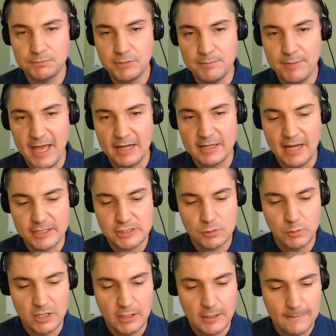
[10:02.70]
should be back
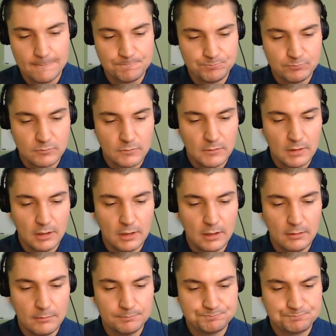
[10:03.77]
next week.
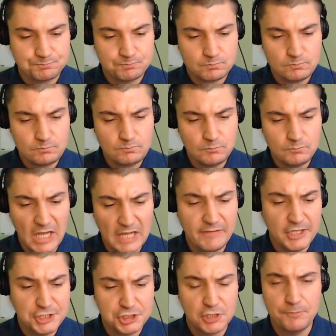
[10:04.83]
Um,
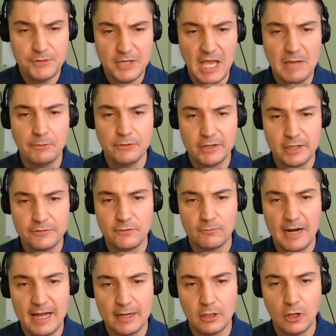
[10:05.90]
and they should be able to get the
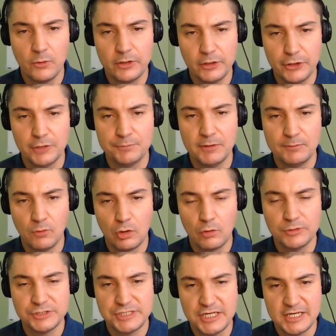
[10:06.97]
rock going a little bit
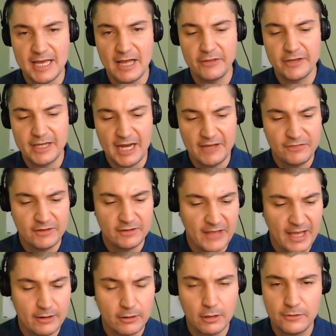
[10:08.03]
more with Zeke Elliott. I think
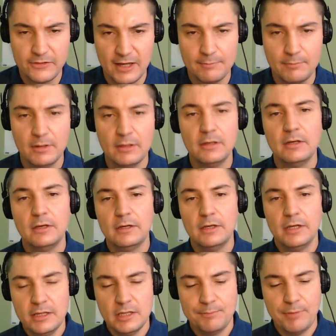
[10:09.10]
that hurt them
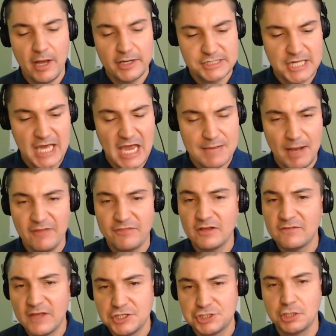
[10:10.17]
in the Bucks game. I
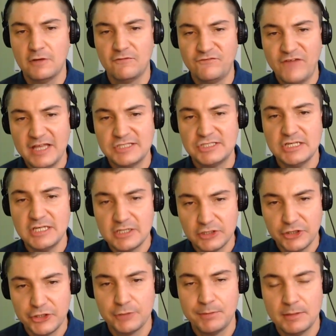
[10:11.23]
think they should have fed Zeke
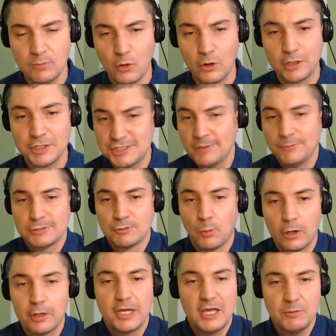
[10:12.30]
a little bit more because it was
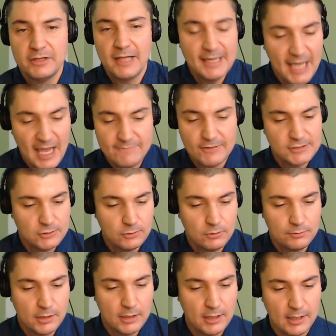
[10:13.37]
working when they gave it
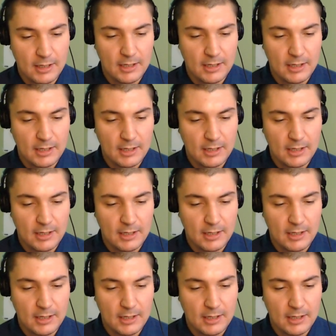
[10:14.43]
to him,